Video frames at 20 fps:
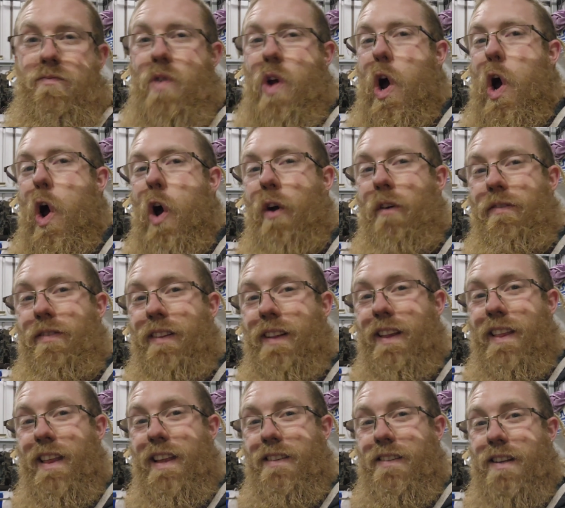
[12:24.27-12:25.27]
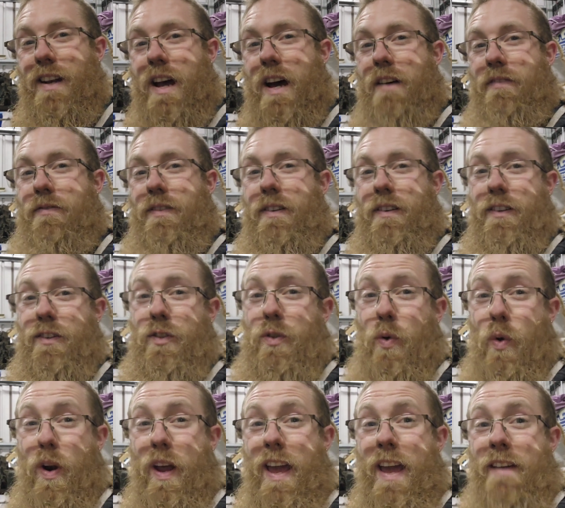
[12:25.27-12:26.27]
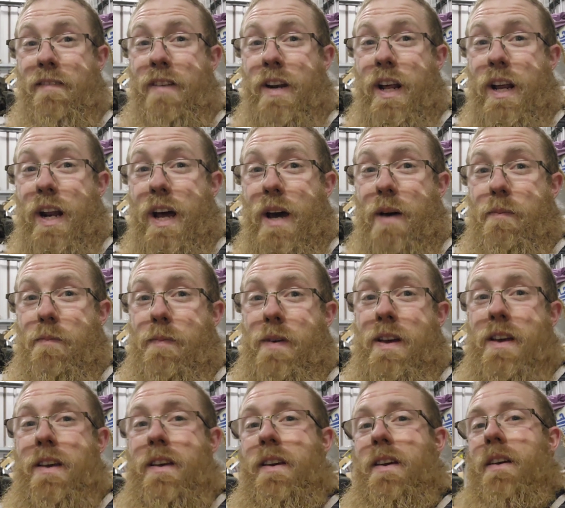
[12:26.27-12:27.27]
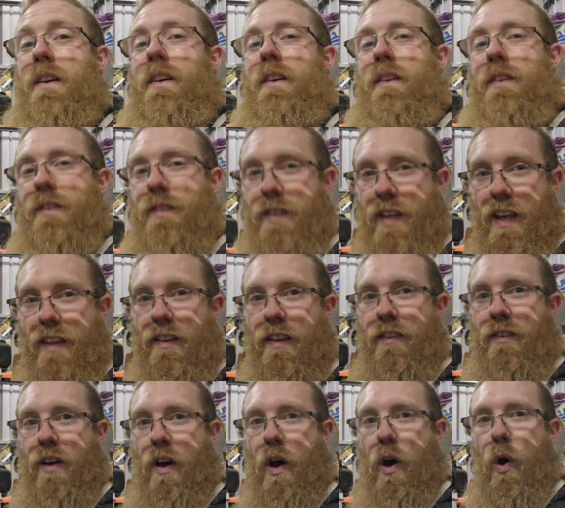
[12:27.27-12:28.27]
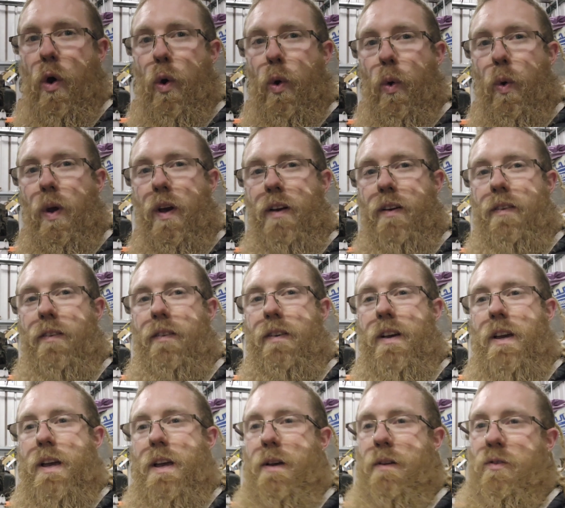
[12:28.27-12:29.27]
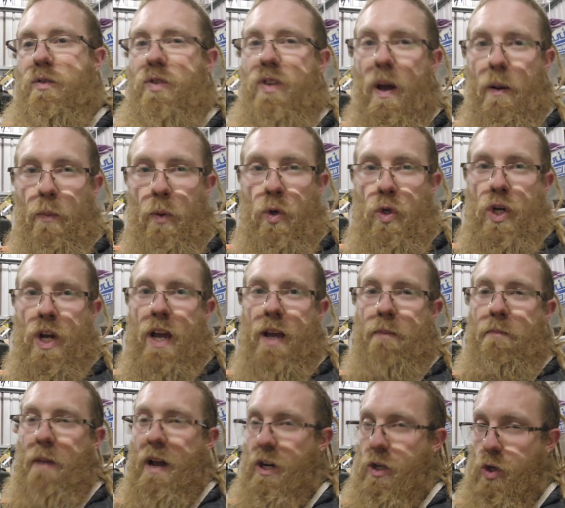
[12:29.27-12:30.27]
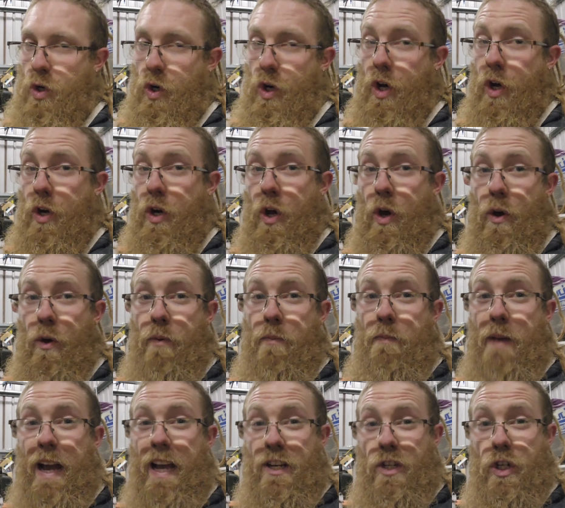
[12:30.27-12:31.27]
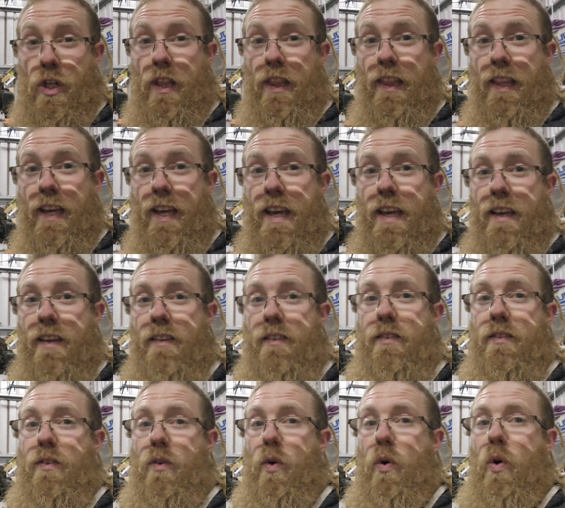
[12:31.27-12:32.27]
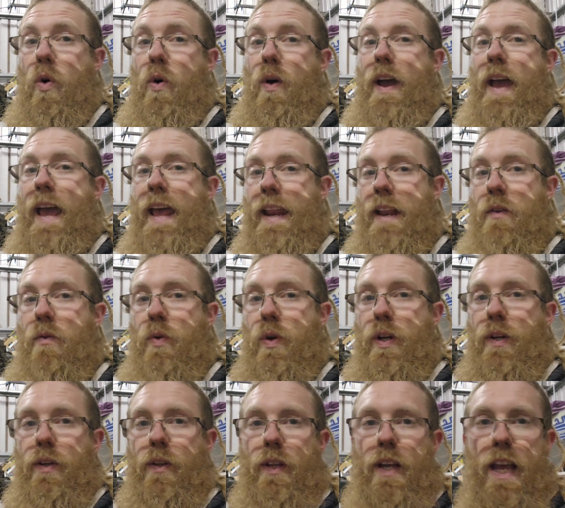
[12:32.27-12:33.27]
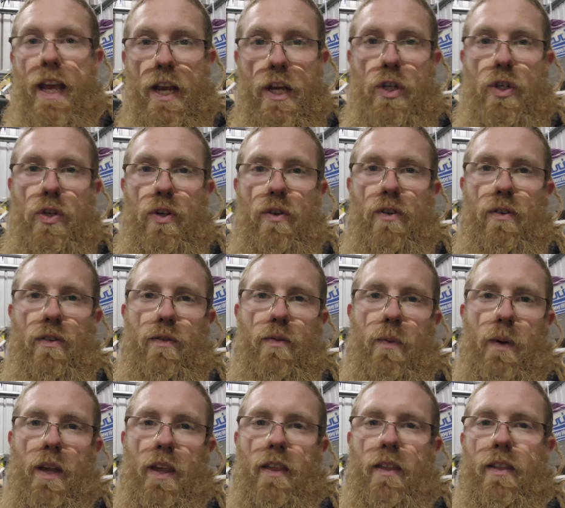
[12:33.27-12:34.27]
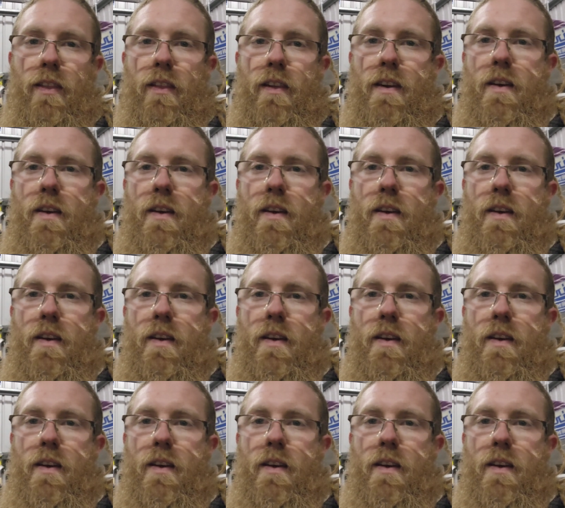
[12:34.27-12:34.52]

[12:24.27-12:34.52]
Hopefully that's enough to sort of even it up. Set the toe, double check, make sure I've got no major leaks or any real issues with